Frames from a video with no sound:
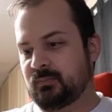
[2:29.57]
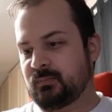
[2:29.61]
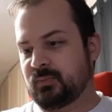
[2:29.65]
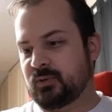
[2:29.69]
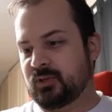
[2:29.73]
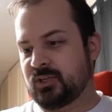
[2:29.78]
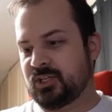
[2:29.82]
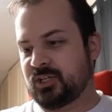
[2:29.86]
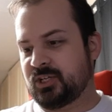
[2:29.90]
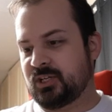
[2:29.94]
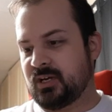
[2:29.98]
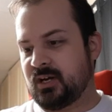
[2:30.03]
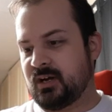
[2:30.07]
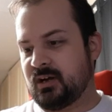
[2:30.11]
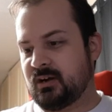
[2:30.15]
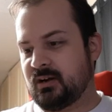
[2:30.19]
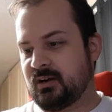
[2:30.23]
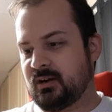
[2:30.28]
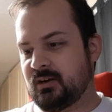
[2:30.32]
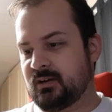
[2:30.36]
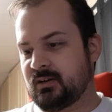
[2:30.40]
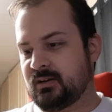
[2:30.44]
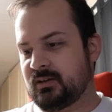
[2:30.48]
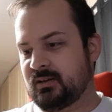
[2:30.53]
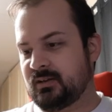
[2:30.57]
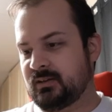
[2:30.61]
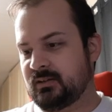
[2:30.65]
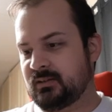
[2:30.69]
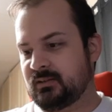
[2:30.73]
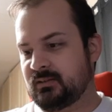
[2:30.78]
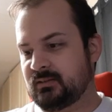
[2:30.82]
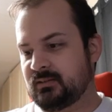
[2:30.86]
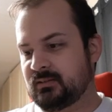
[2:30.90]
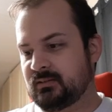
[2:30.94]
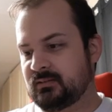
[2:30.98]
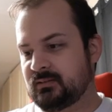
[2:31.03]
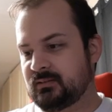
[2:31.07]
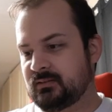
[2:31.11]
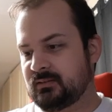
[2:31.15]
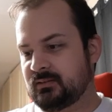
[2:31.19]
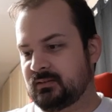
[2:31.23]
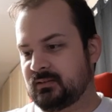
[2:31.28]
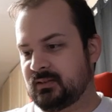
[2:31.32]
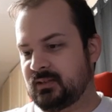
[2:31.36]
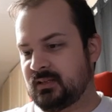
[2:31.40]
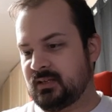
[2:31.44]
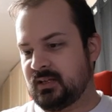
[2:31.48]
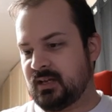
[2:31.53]
Borchard.
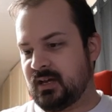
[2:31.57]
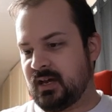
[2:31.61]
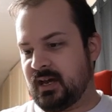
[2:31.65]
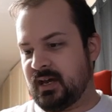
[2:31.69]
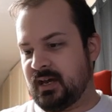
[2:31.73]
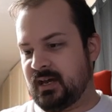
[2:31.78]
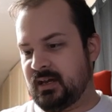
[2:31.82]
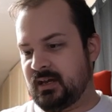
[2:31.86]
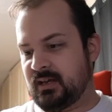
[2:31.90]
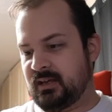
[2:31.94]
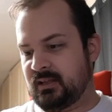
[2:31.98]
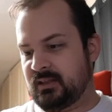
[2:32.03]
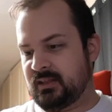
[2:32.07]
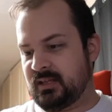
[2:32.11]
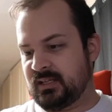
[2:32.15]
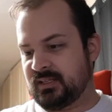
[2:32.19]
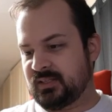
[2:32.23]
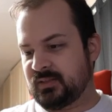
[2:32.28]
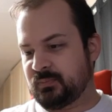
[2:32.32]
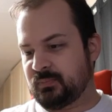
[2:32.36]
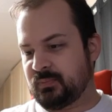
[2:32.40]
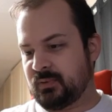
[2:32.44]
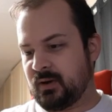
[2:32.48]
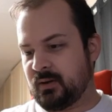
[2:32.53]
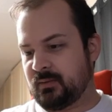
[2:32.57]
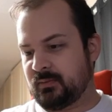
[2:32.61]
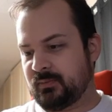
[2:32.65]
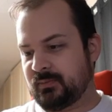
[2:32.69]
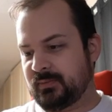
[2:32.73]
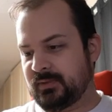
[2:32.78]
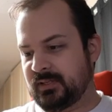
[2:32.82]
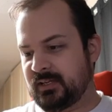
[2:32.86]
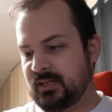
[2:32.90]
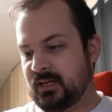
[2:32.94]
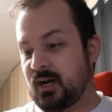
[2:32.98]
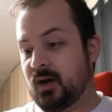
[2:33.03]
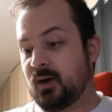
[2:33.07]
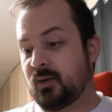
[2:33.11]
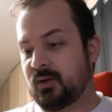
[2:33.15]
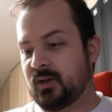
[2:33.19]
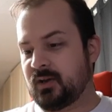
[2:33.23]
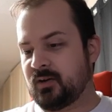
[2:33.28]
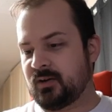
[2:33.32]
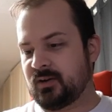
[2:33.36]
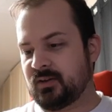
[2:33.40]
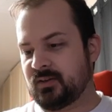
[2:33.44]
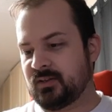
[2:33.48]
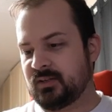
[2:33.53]
That's probably... Oh,
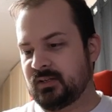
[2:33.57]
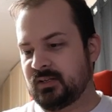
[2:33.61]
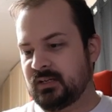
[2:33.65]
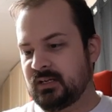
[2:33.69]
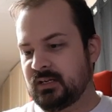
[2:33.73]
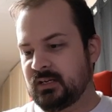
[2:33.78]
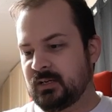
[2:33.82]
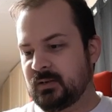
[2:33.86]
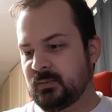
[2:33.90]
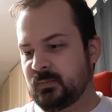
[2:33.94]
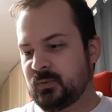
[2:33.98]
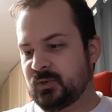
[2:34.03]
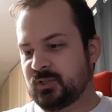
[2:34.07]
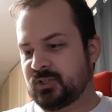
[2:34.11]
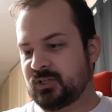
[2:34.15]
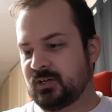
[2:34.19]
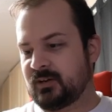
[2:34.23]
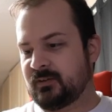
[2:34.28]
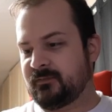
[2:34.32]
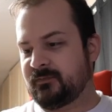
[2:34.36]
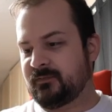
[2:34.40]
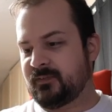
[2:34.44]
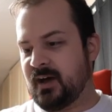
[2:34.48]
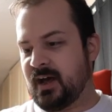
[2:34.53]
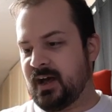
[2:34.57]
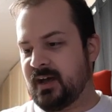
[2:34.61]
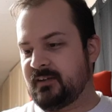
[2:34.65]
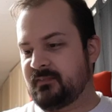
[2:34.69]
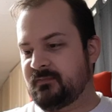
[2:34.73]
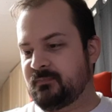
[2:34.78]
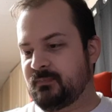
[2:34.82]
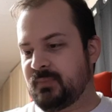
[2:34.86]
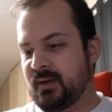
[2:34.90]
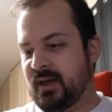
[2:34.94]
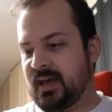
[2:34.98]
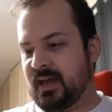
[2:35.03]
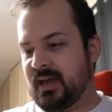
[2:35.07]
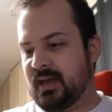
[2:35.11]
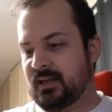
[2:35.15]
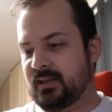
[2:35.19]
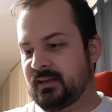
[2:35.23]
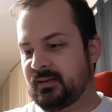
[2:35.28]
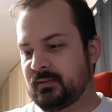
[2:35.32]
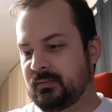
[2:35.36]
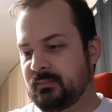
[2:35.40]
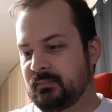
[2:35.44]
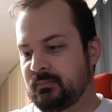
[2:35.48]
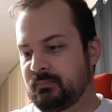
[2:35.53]
here it is. Borchard
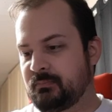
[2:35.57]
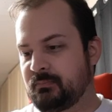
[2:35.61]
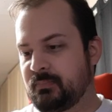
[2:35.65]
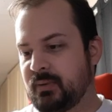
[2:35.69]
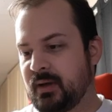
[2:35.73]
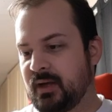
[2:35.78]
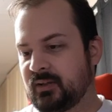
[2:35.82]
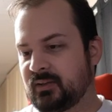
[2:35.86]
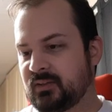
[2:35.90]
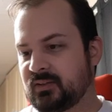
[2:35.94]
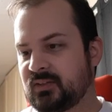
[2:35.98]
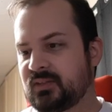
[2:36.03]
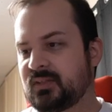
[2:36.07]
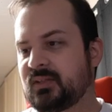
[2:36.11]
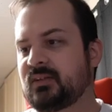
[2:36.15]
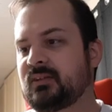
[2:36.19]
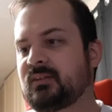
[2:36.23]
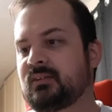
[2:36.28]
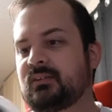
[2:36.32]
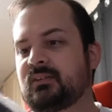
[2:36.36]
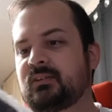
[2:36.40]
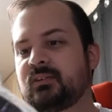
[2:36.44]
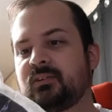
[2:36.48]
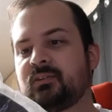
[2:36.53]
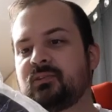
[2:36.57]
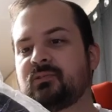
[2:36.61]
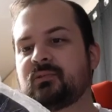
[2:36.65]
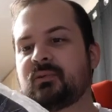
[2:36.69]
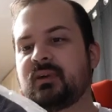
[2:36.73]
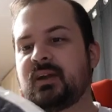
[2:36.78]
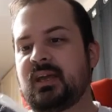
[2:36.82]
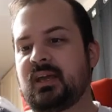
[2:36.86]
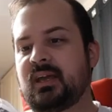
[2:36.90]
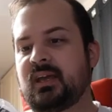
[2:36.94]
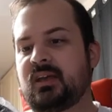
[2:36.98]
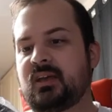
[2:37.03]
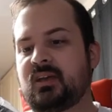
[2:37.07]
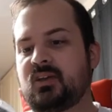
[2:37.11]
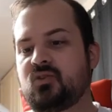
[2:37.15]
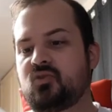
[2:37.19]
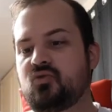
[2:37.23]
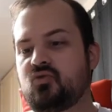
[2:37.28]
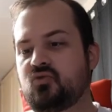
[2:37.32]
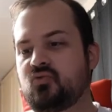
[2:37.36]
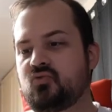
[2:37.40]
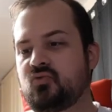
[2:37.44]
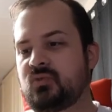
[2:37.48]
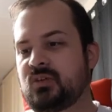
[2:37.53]
5-bag belt gray.
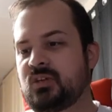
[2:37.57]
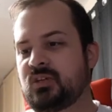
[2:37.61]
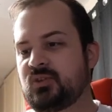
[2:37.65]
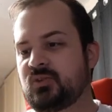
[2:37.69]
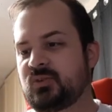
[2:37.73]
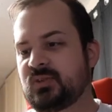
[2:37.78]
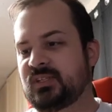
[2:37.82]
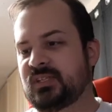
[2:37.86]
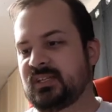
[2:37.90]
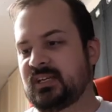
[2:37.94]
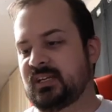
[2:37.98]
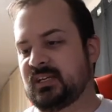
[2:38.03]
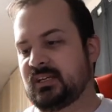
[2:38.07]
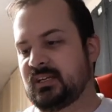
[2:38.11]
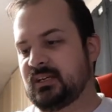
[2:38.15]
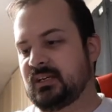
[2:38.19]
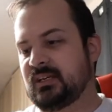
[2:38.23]
Ooh, interesting.